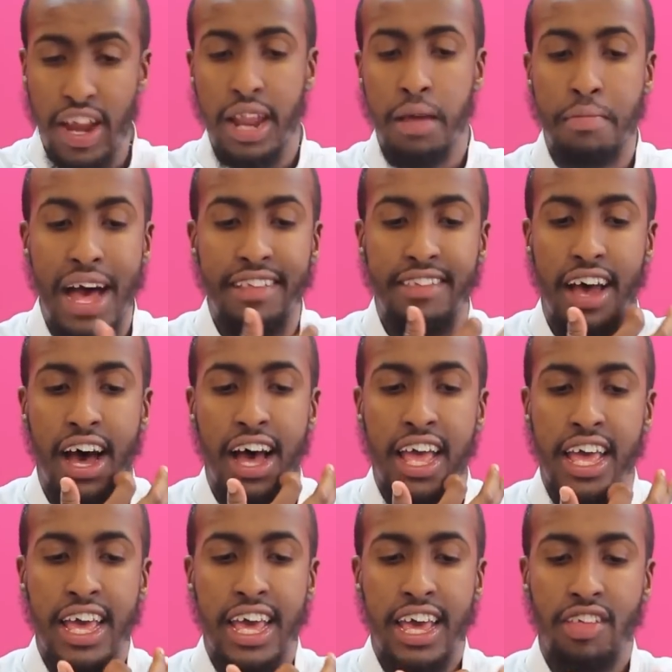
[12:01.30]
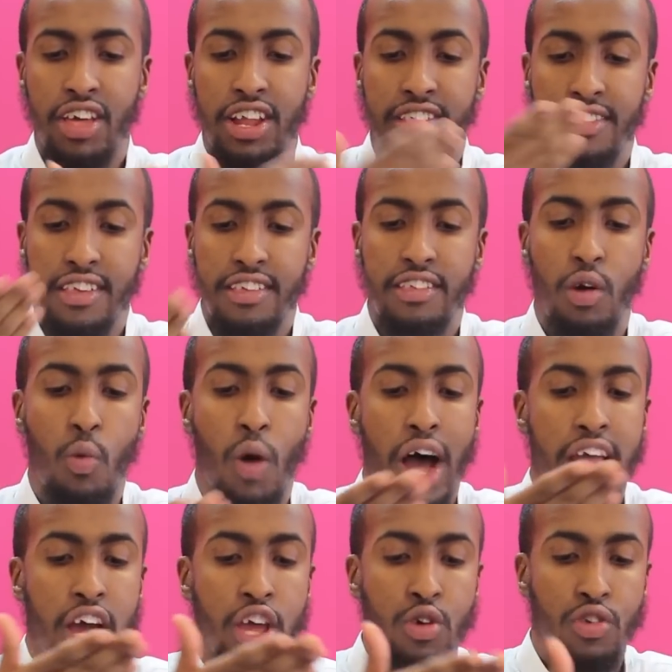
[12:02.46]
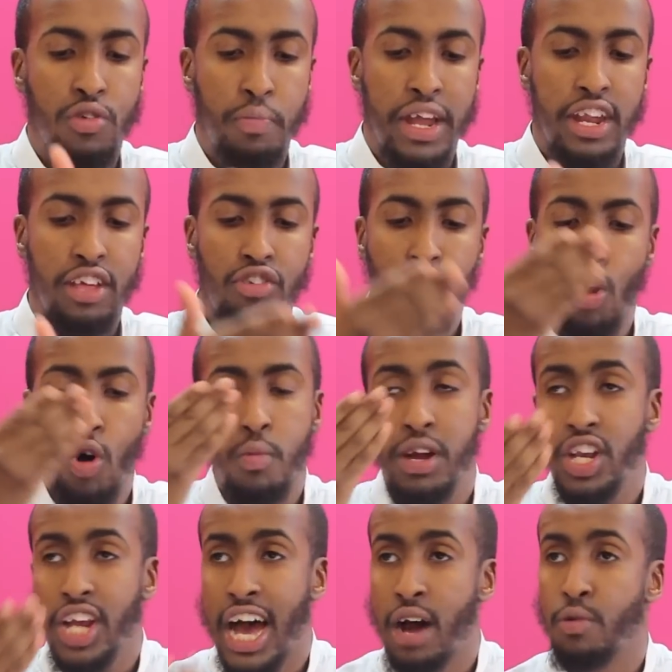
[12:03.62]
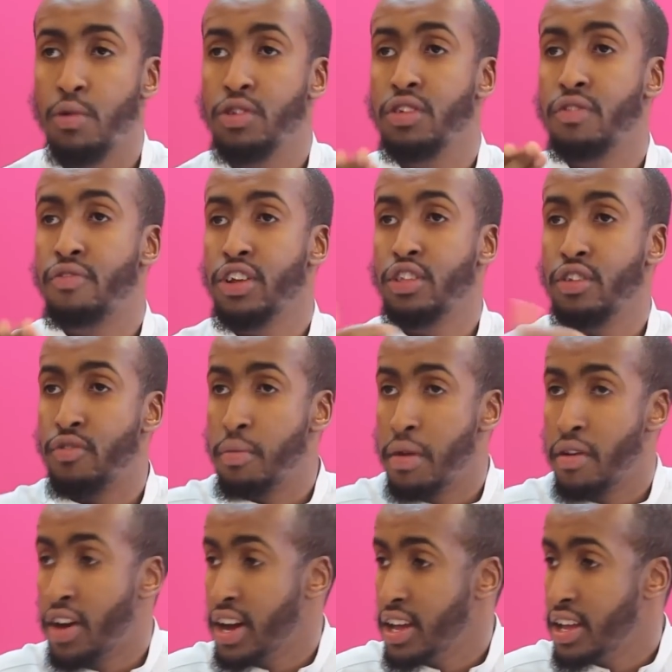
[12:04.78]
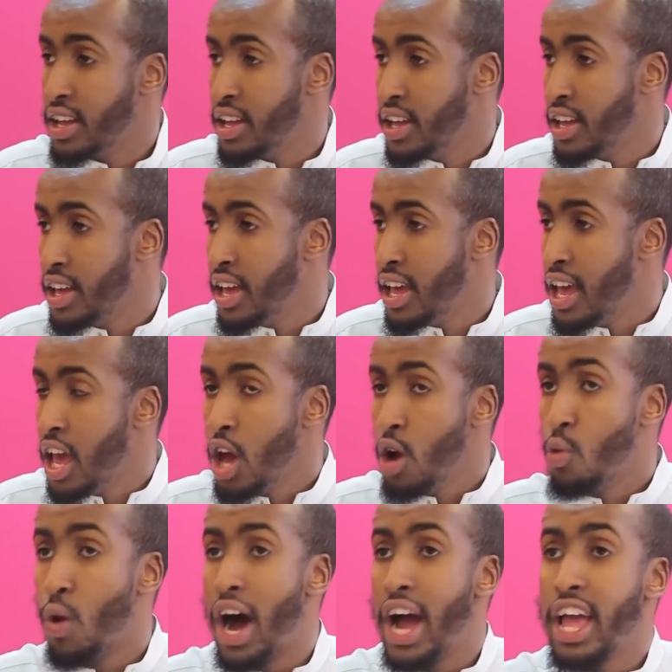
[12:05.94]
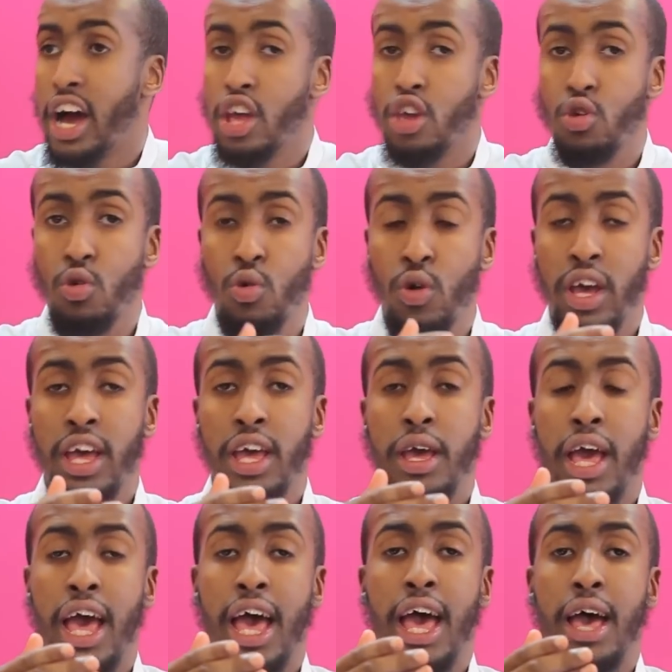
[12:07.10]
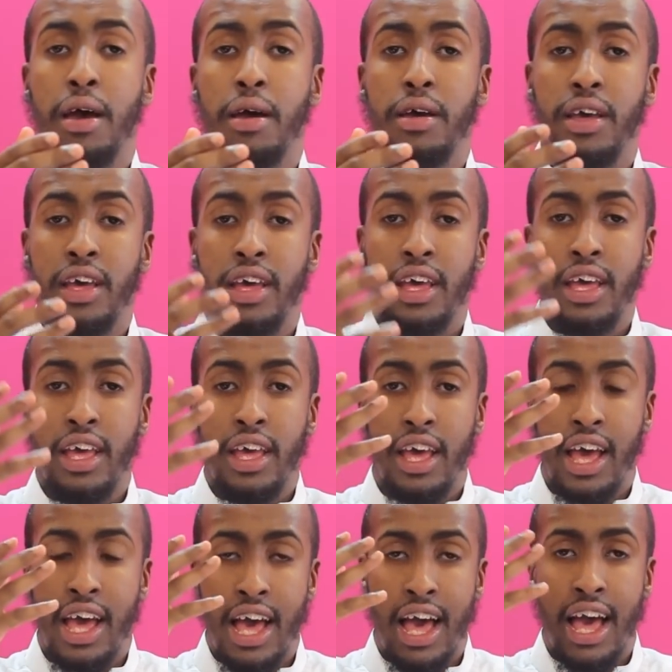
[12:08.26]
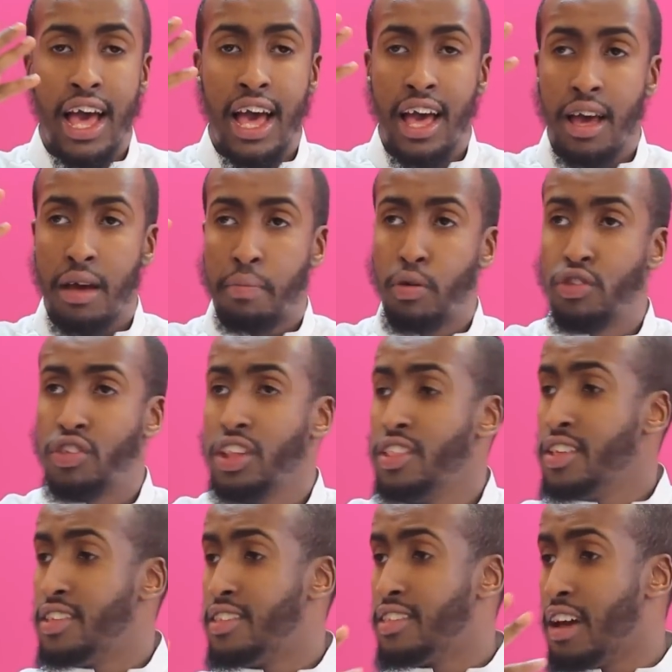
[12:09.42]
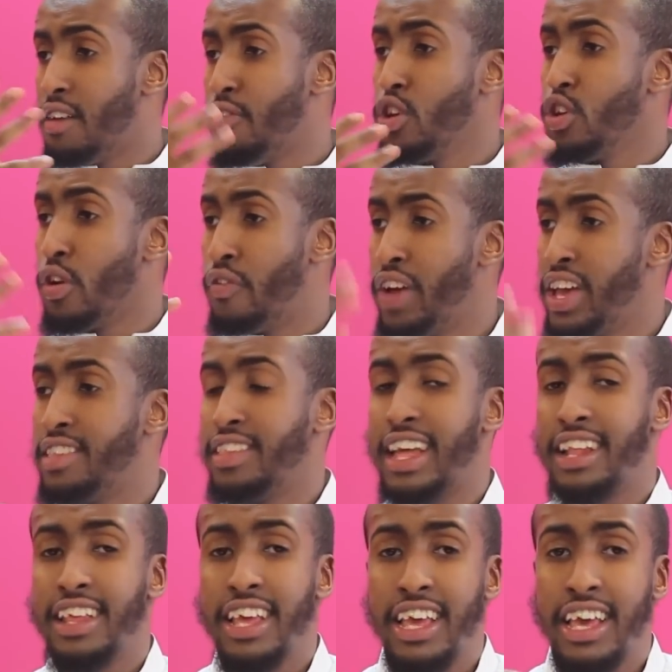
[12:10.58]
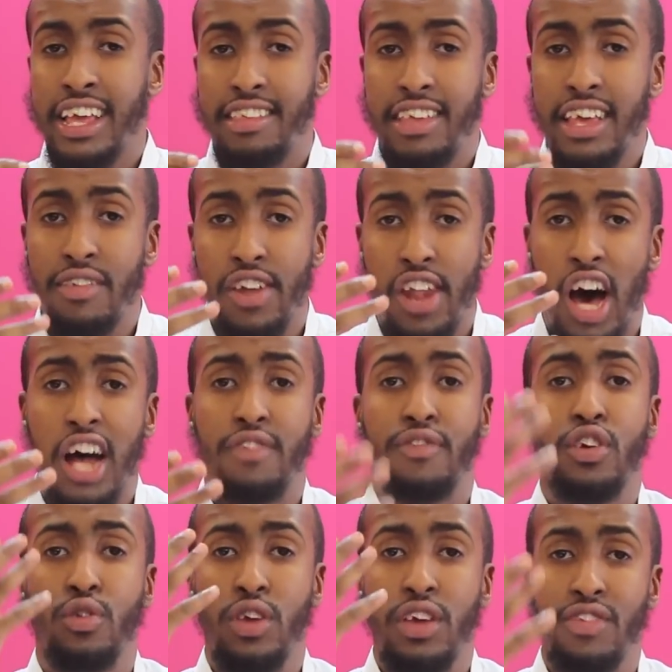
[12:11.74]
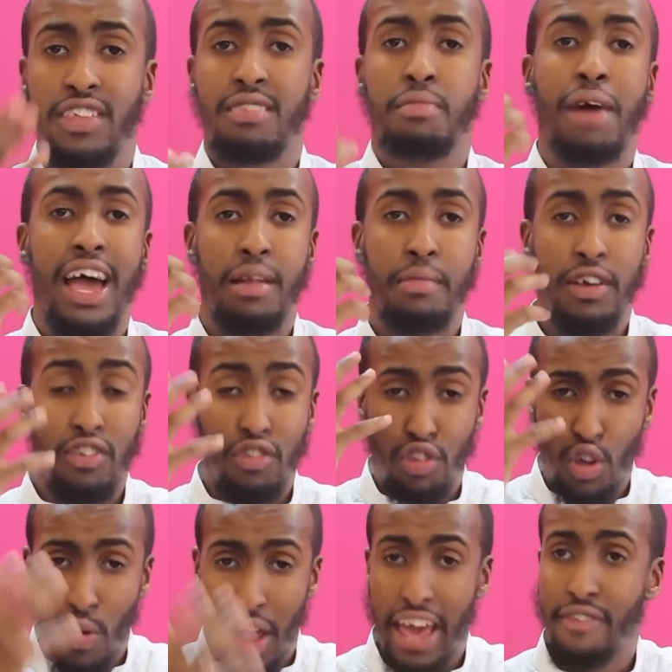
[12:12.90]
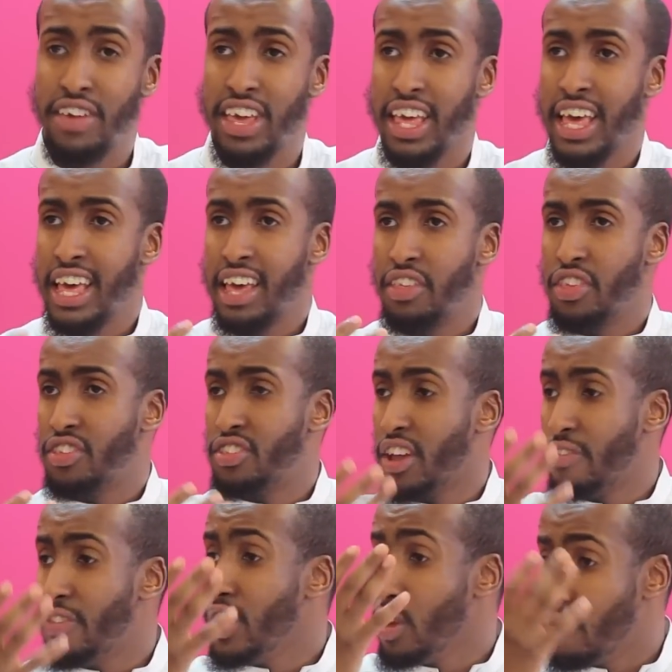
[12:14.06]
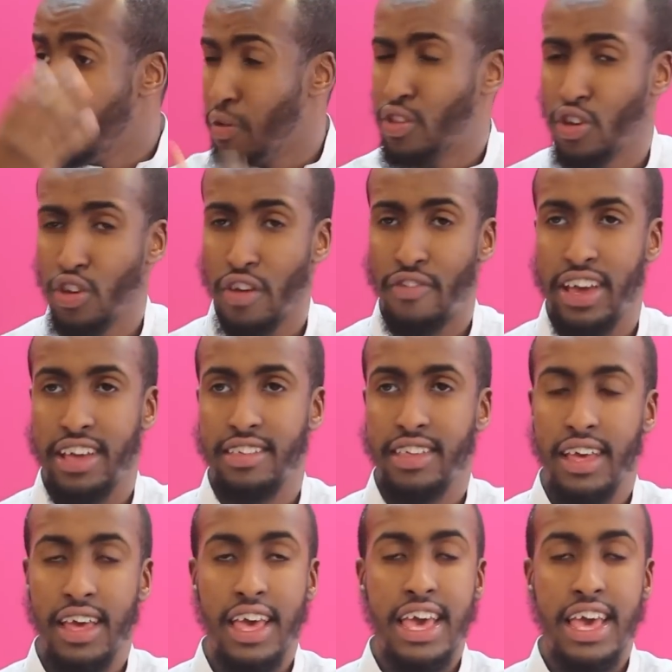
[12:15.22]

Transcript: really matter, then sister, why are you spending so much hours in front of a mirror? Why are you uh, uh, putting this stuff on your face that it's even hard for you to even smile because it's so heavy, the stuff that you have put on your face